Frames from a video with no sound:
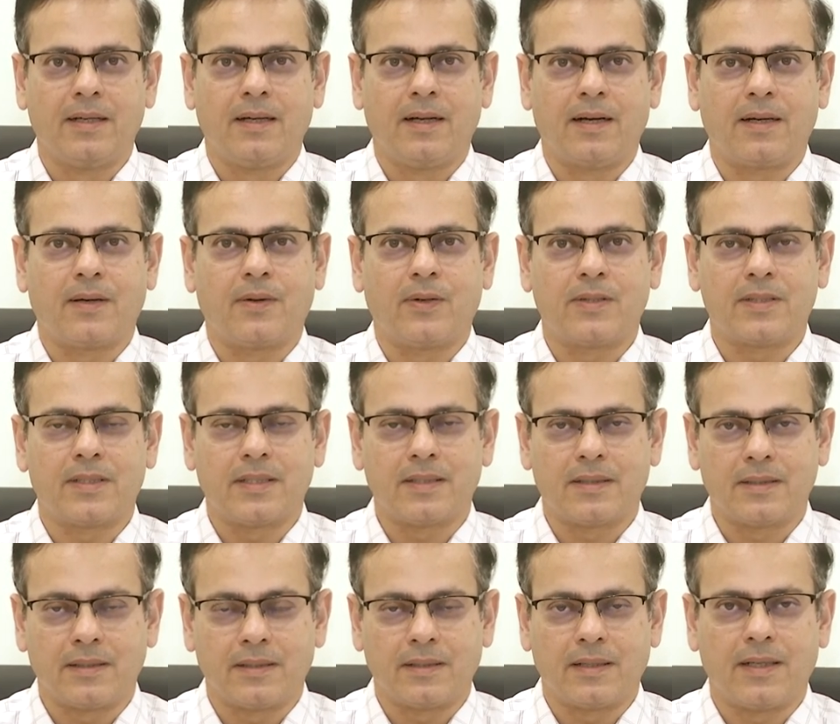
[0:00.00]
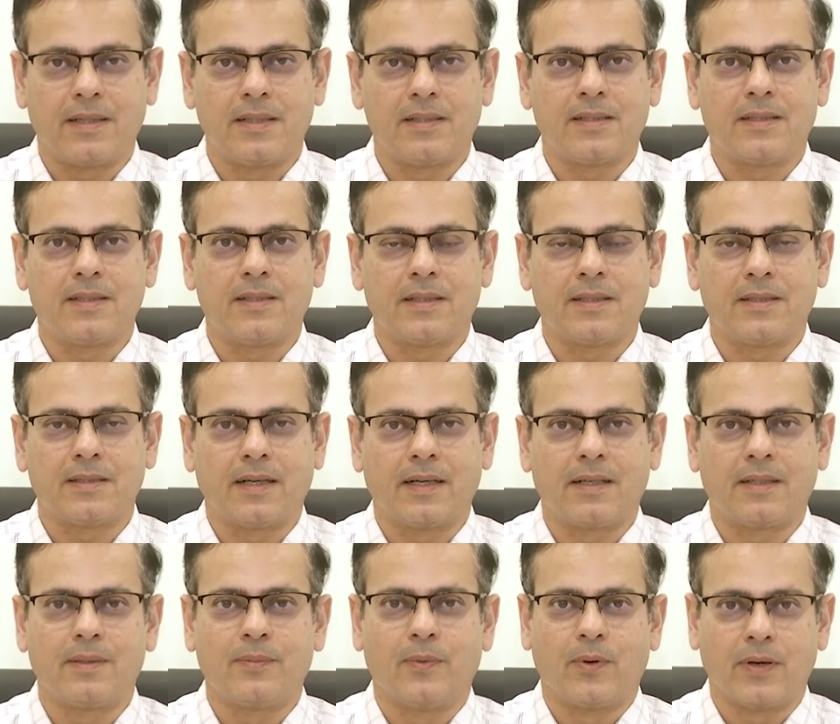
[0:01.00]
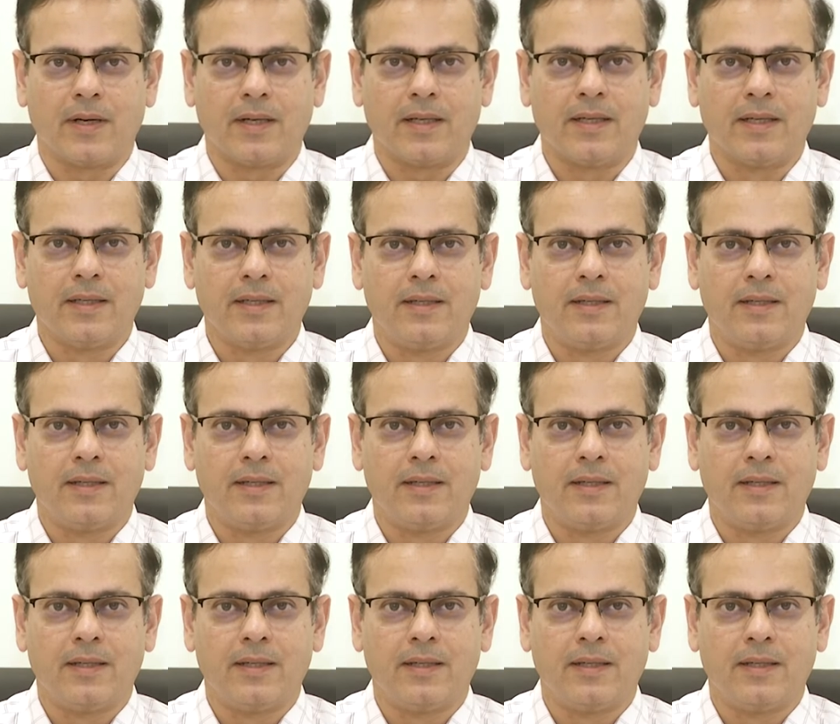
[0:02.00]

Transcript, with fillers: and causing the disease inside the body.